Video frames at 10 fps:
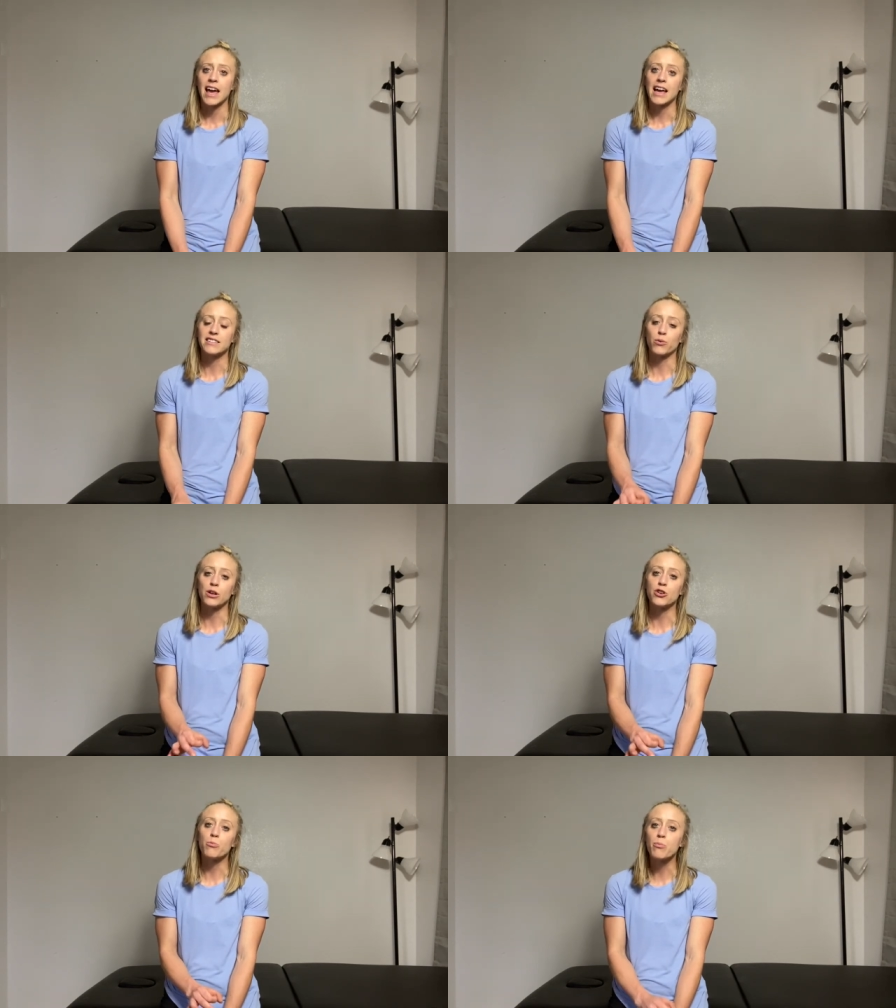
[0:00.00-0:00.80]
is that when
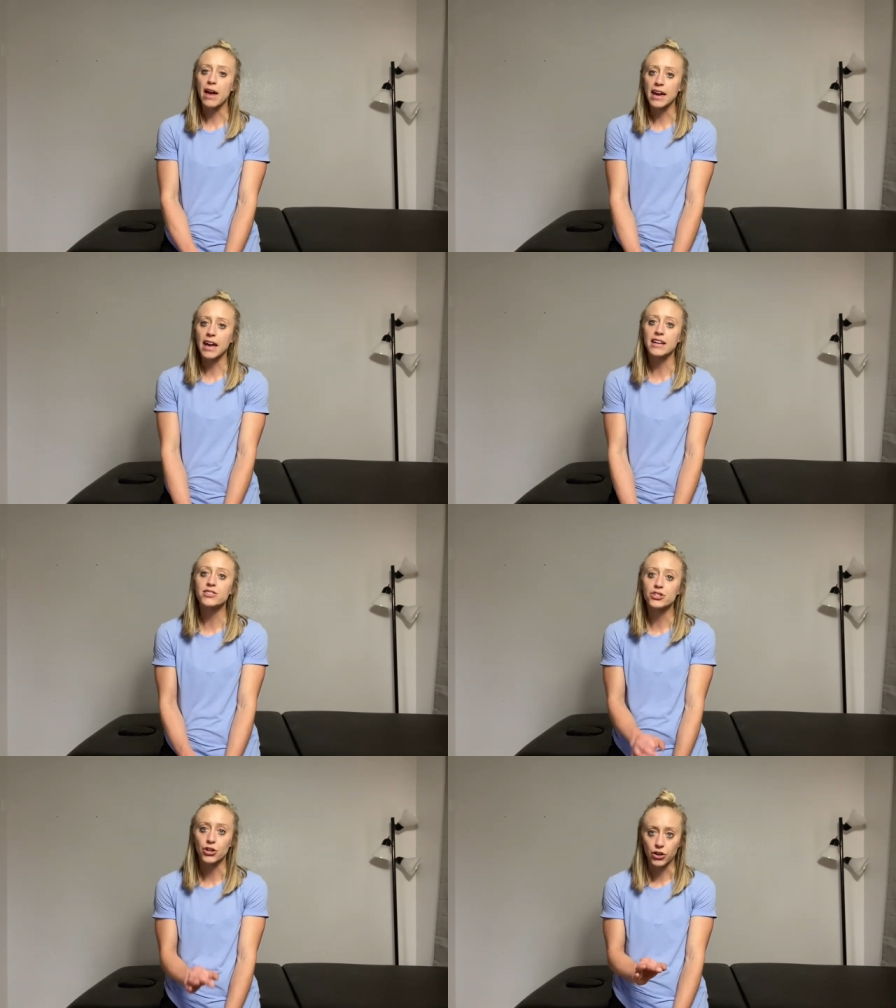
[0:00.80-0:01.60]
you make a
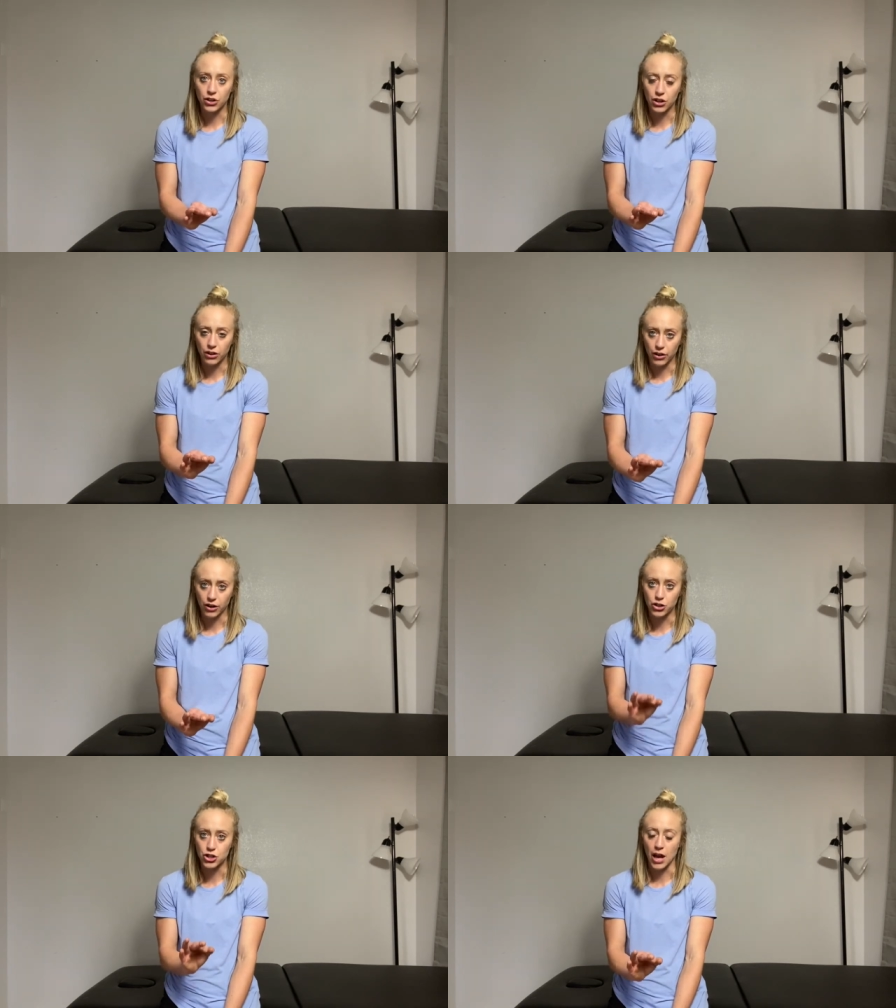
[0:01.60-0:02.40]
circular
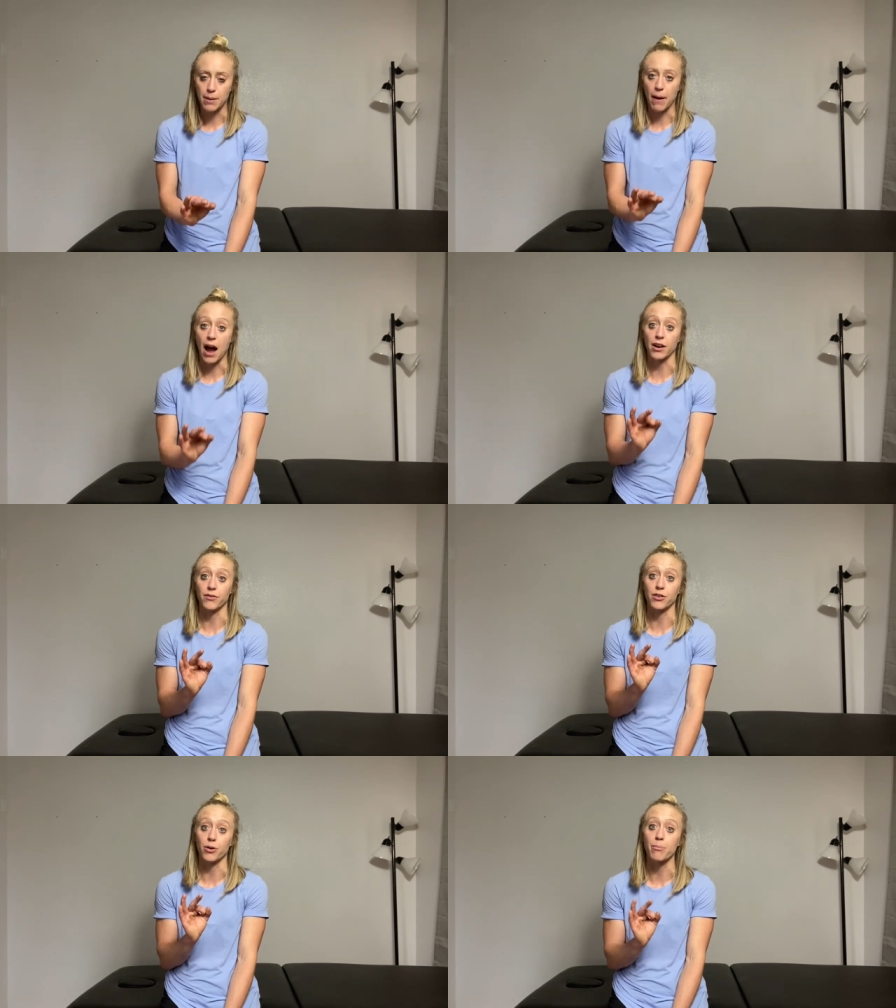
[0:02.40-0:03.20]
shape out
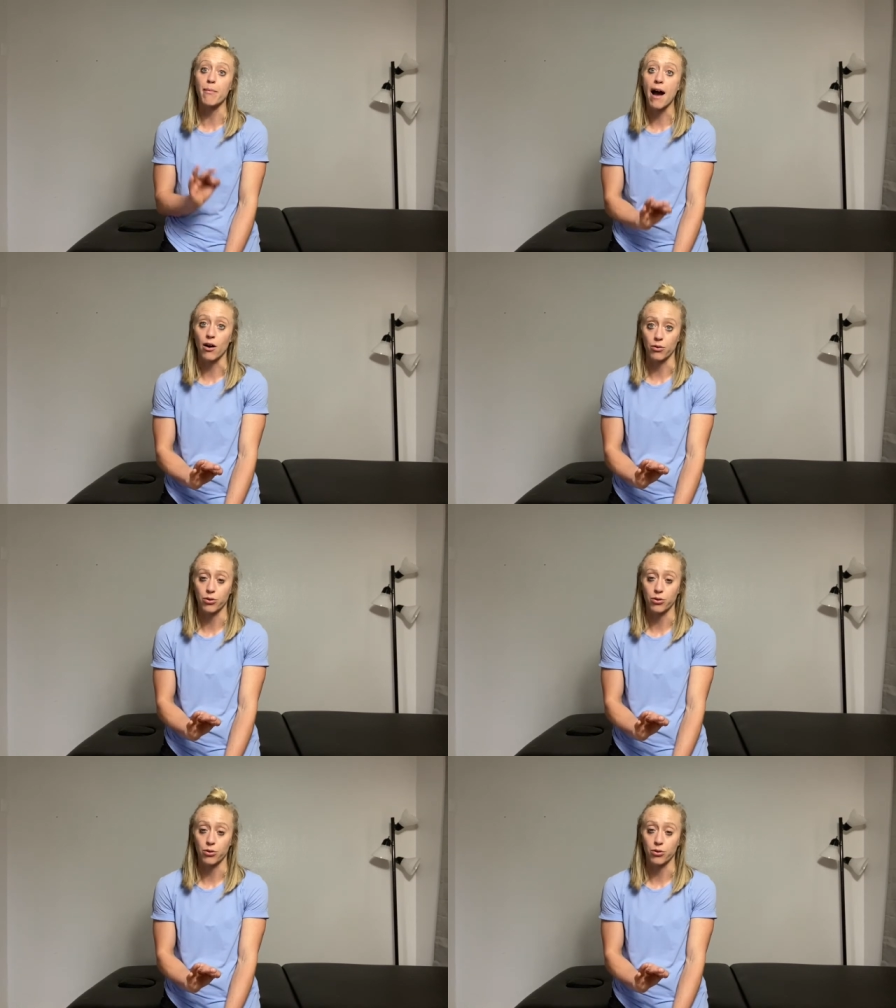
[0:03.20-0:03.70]
of your mouth,